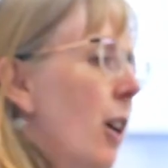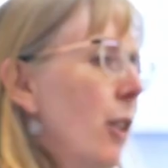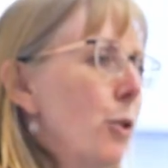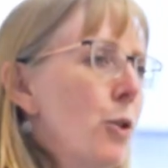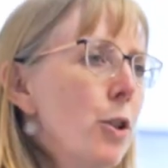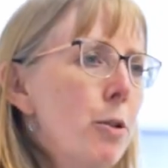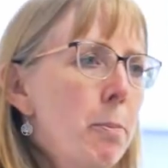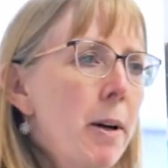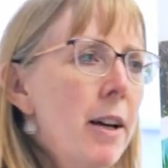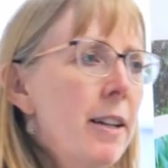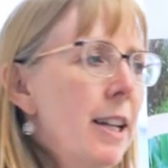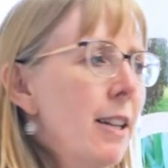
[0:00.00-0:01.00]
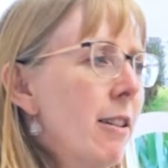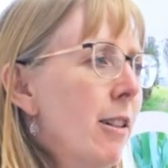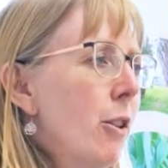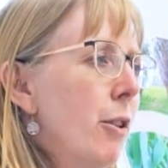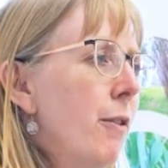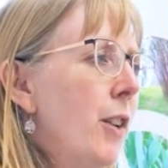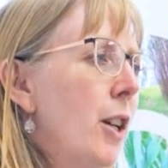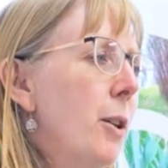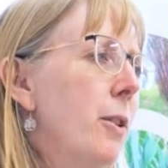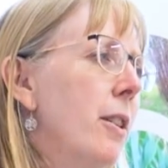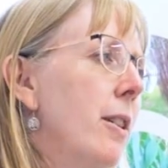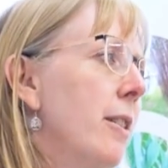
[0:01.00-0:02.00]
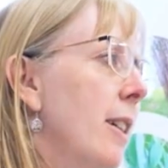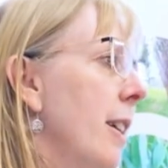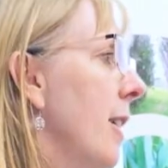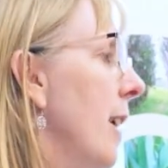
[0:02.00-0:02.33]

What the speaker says: can't just burn it, there's lots of uses, and I